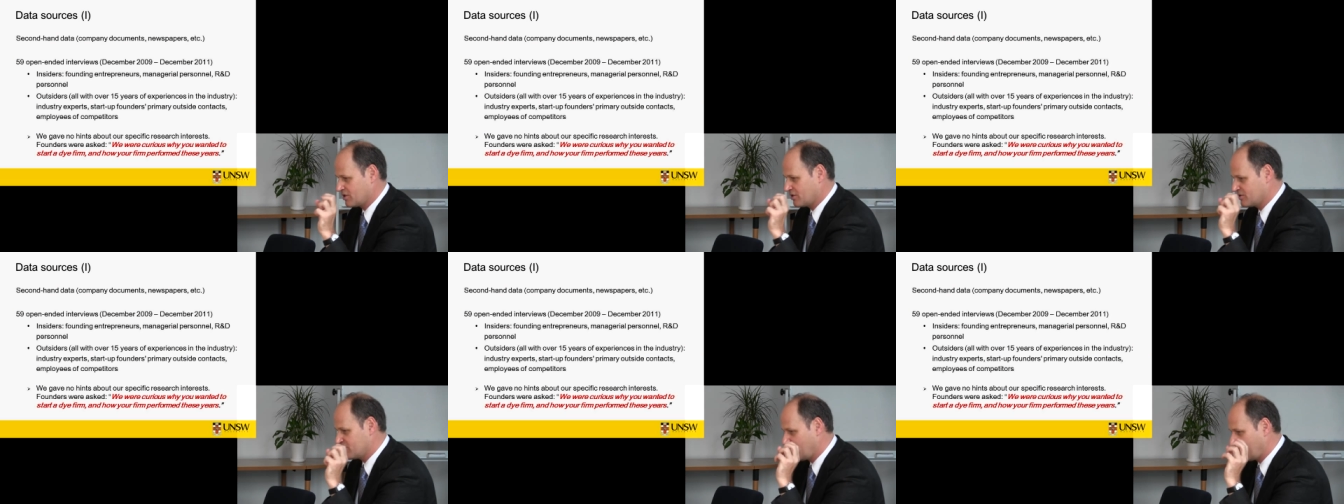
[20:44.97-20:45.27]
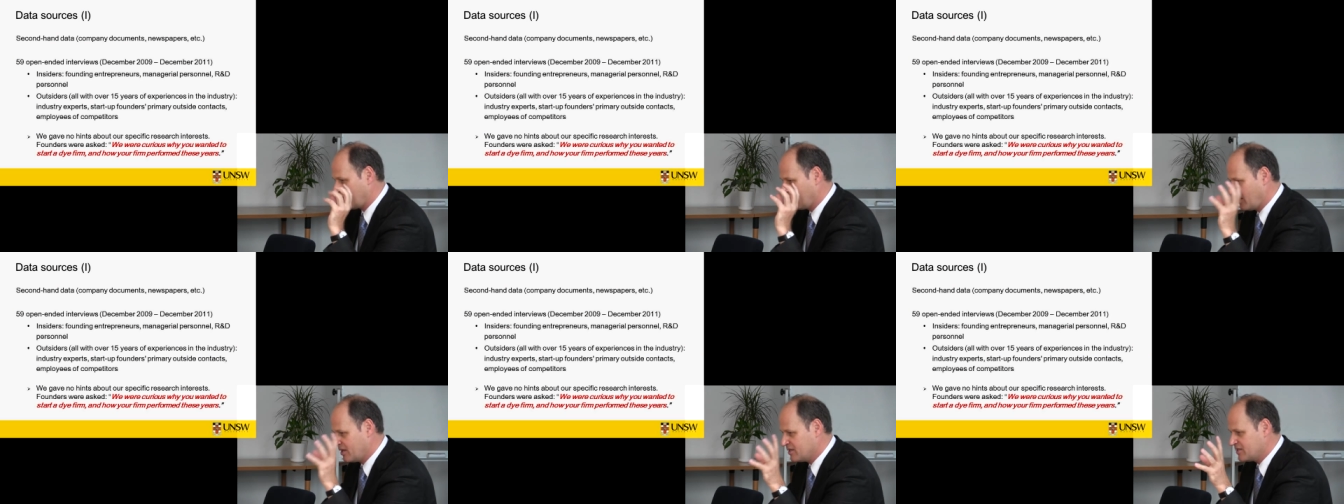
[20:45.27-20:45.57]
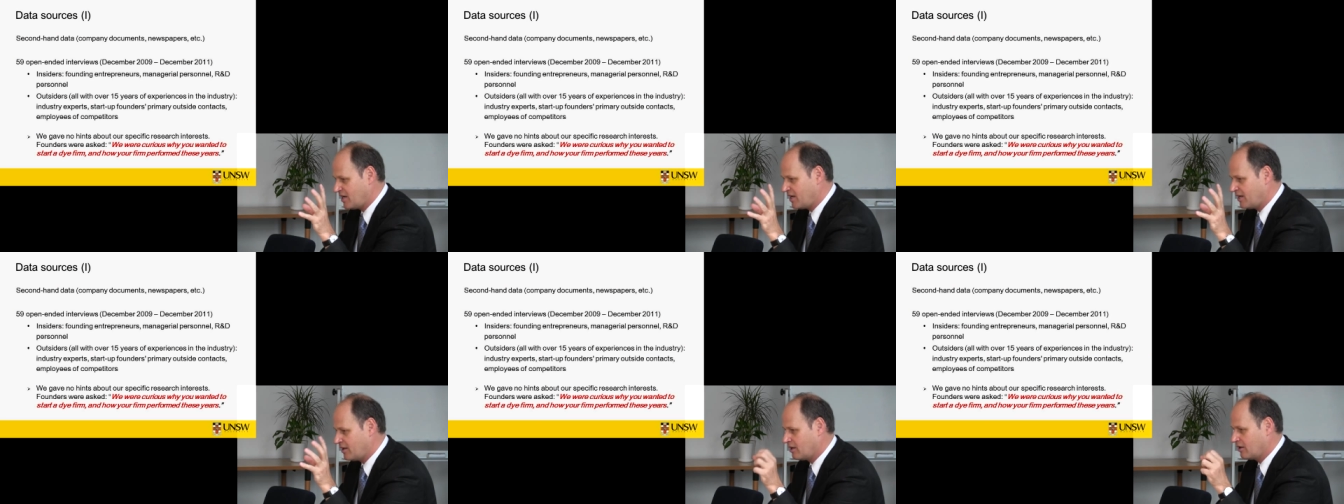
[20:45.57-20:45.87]
So
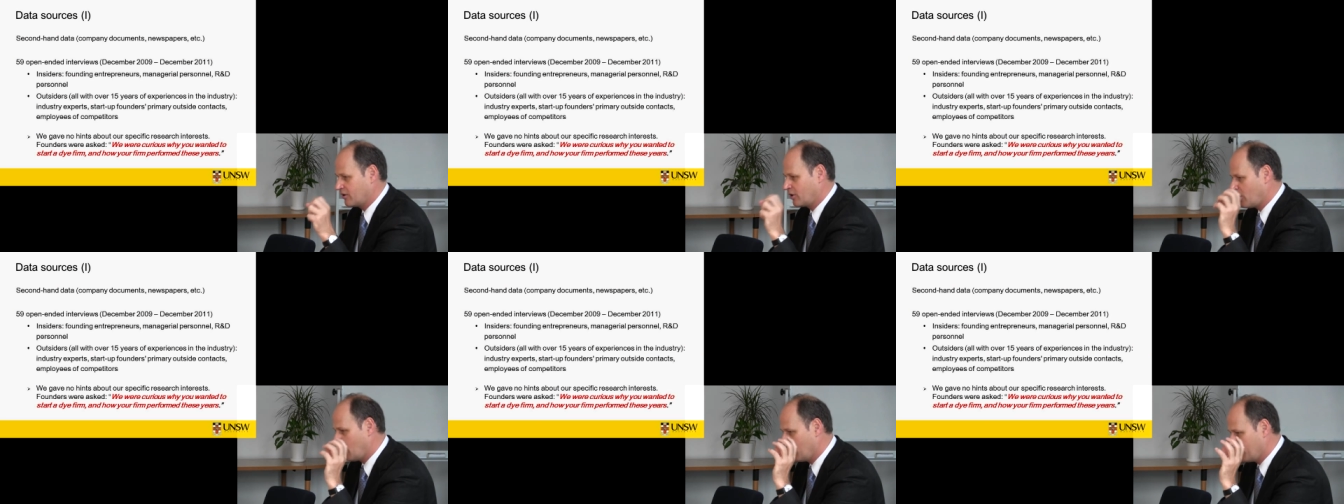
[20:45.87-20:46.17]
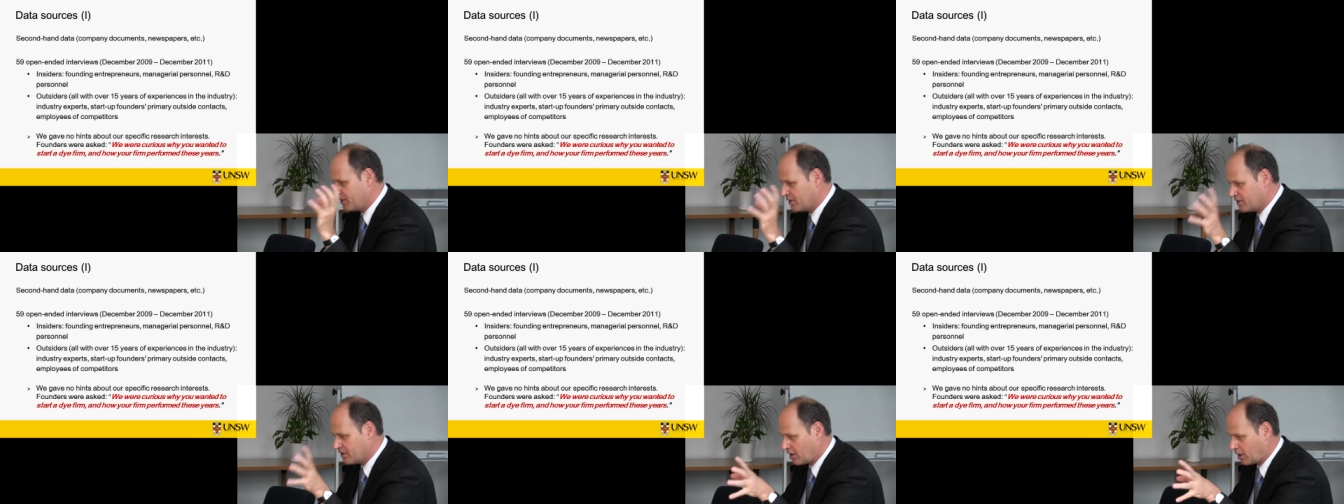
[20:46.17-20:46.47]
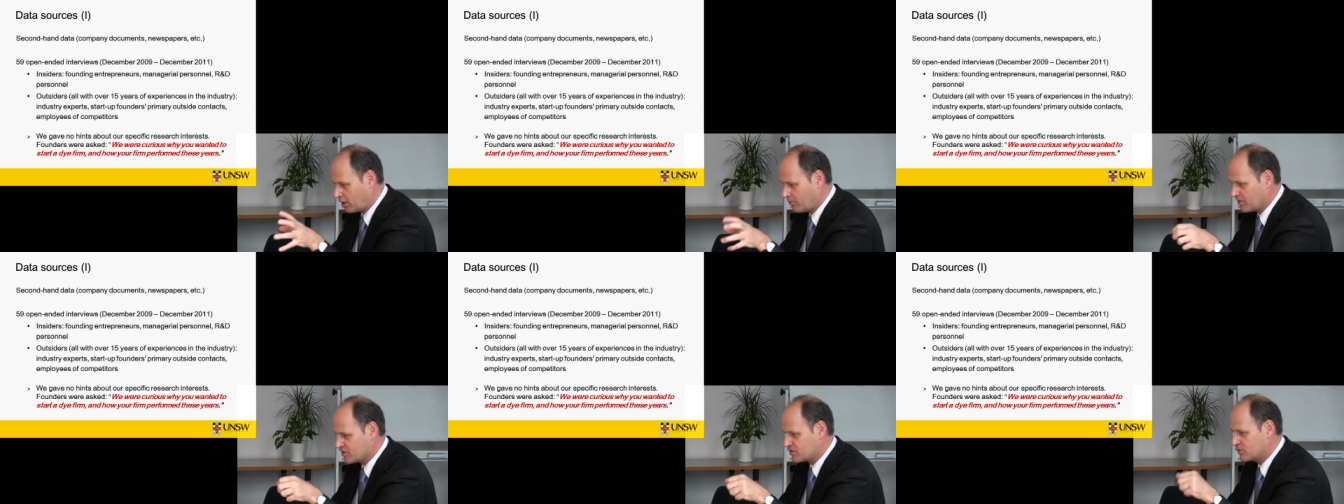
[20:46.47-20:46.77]
secondhand data on company
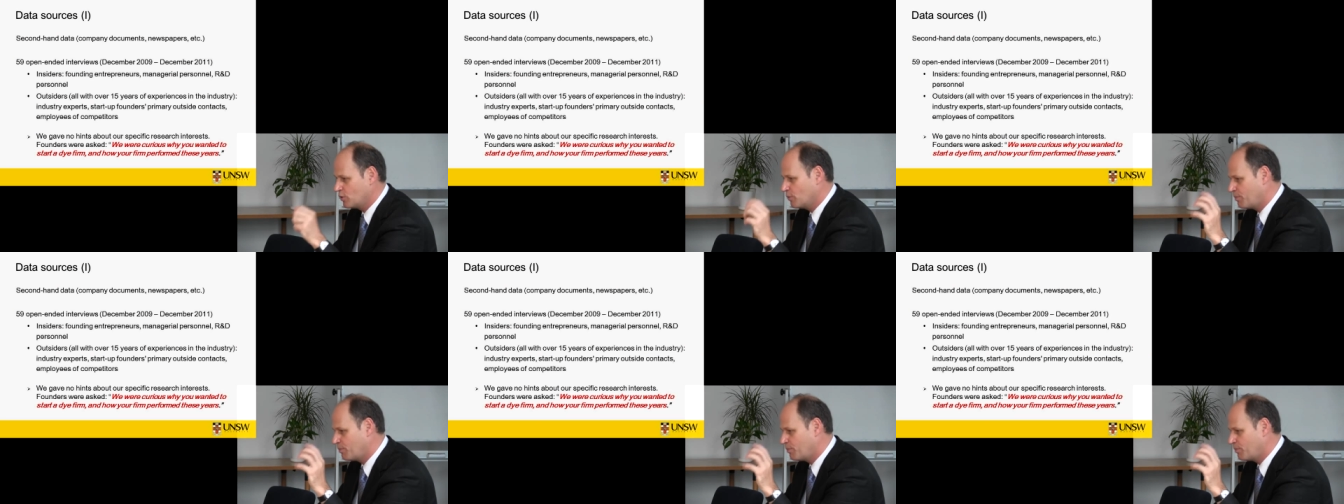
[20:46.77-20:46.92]
documents,